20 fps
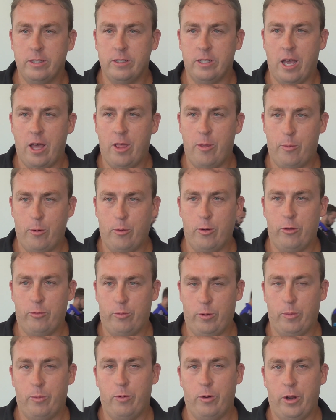So the boys
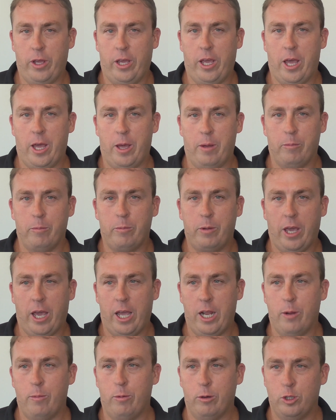were pretty
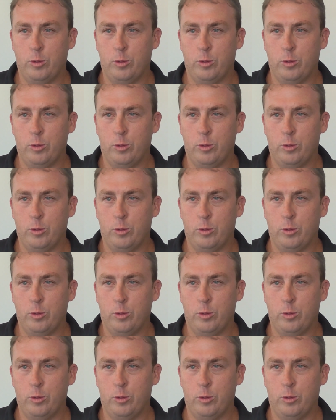keen to